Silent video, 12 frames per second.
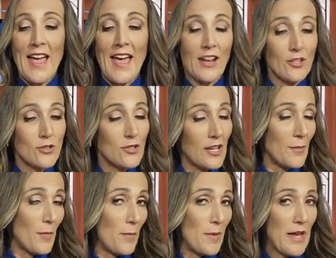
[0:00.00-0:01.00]
And also talking
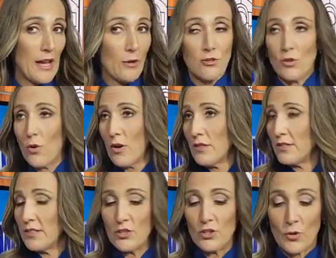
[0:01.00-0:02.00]
about being outdoors
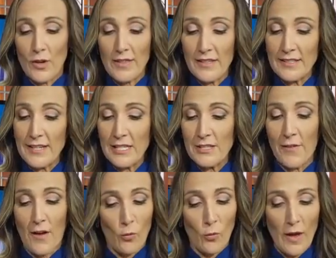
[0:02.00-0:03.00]
and enjoying this nice
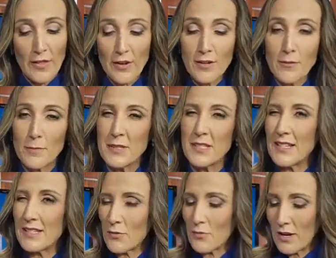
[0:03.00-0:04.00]
fall weather,
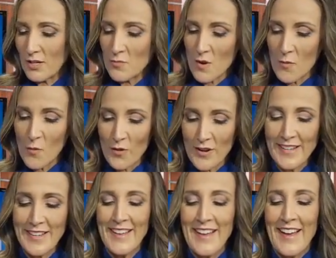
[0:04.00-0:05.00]
besides the rain tomorrow
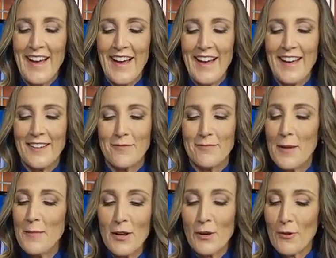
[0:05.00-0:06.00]
morning,
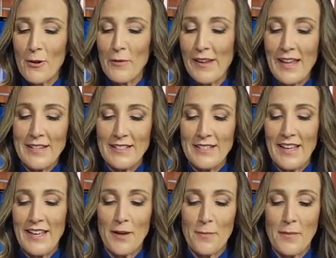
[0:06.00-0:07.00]
maybe a great weekend to
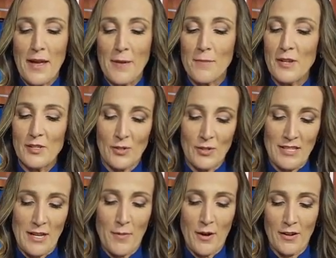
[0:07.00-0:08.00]
hit up a Minnesota
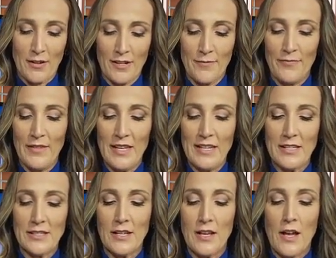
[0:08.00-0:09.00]
State Park. It
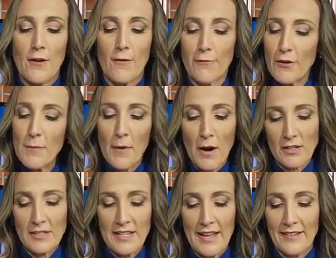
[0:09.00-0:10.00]
is Free
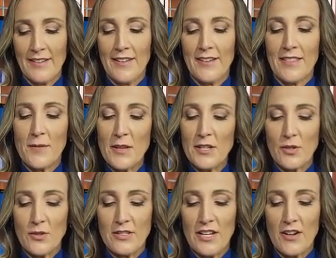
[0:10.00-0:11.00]
Park Day. The
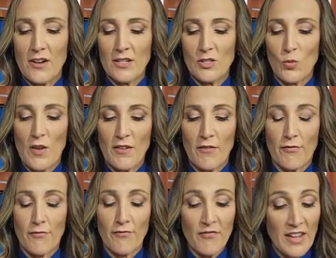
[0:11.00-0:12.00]
Minnesota DNR is waiving
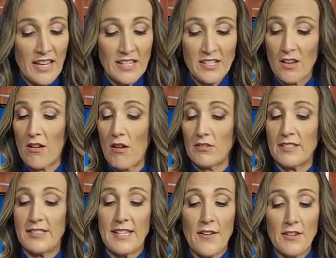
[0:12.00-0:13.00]
fees on all
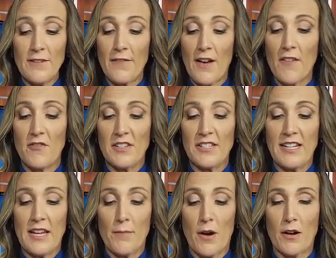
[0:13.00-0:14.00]
75 of its
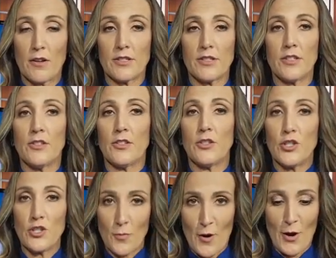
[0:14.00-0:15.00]
state parks
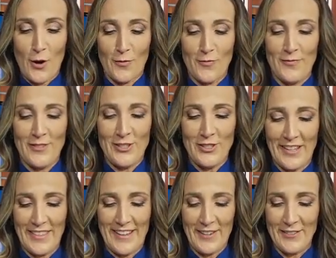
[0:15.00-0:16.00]
tomorrow, so
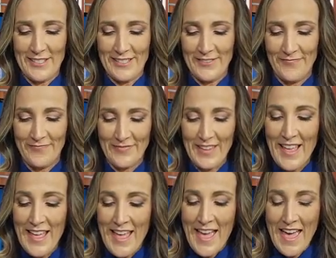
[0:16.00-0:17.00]
check that out.
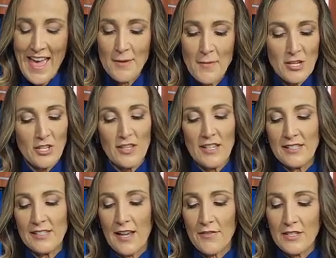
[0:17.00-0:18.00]
And I mentioned
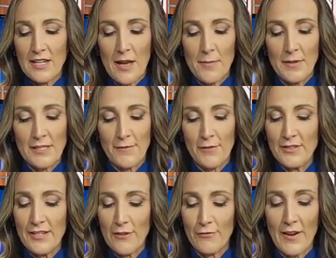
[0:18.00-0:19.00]
this off the top, it's a
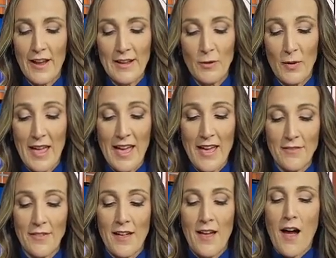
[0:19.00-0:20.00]
First Down Friday, and we
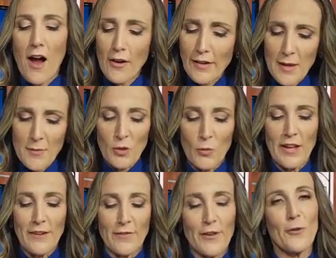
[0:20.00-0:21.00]
have our game of the
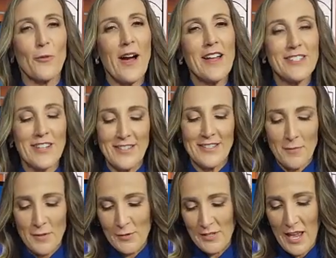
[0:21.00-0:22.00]
week for you to watch on
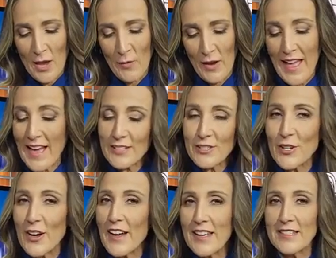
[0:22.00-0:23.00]
WDAY
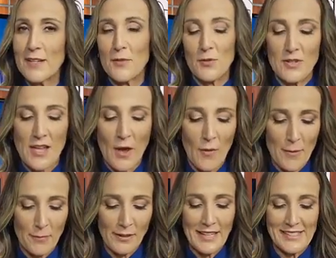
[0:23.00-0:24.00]
Extra and
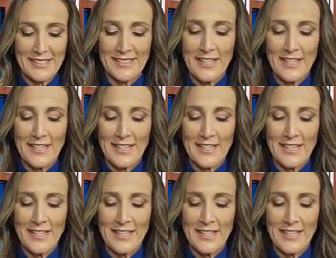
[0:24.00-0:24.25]
WDAY Plus.